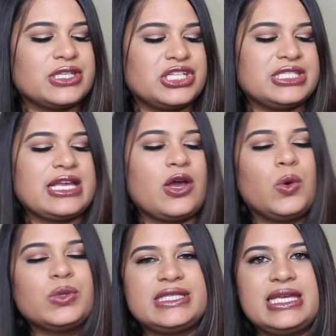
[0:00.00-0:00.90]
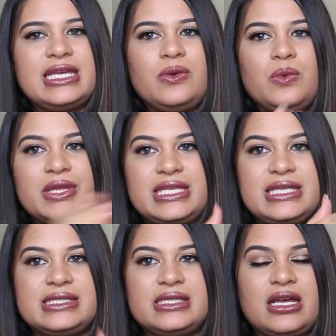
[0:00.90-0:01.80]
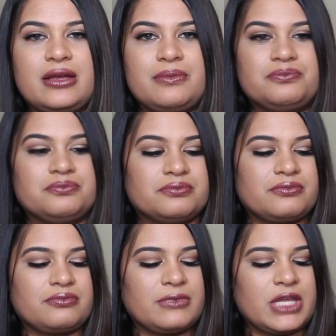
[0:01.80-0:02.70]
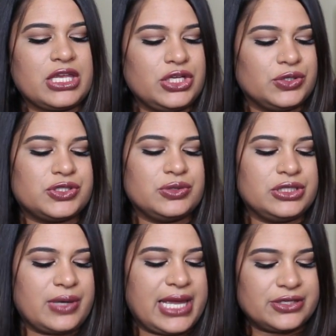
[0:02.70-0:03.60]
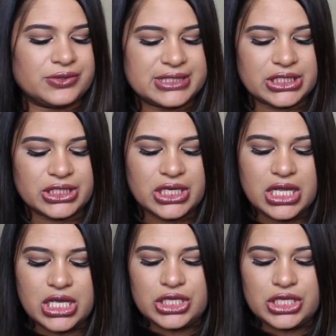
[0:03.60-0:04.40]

so I just like holding it with these you know, 2 little handles here.